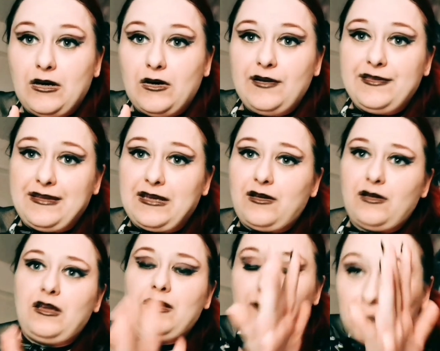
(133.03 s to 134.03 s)
I think
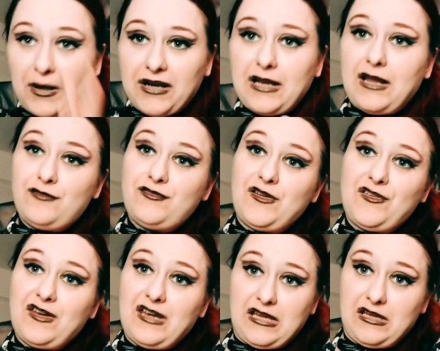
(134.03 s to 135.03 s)
it's better left as
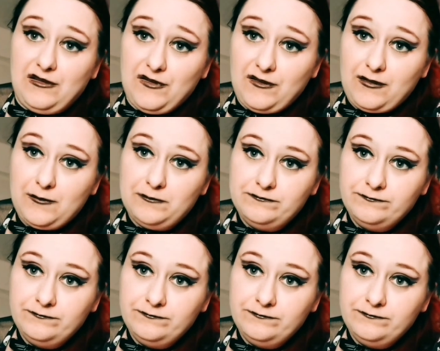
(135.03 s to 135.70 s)
it is,